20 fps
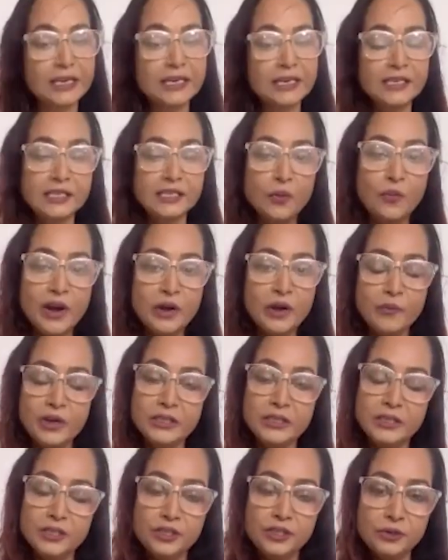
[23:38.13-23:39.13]
And it's a
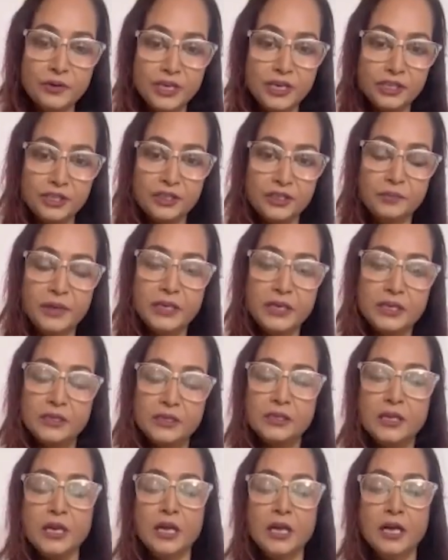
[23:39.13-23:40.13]
win-win situation
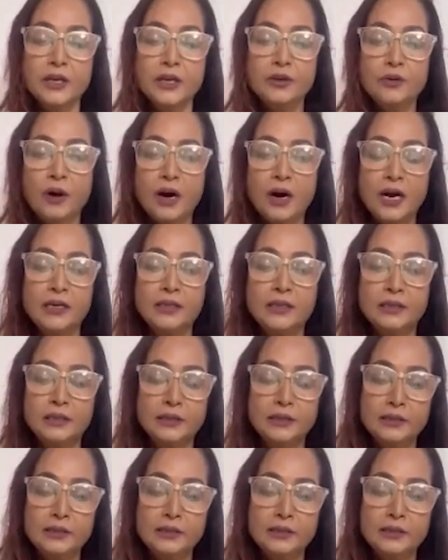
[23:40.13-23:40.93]
because you are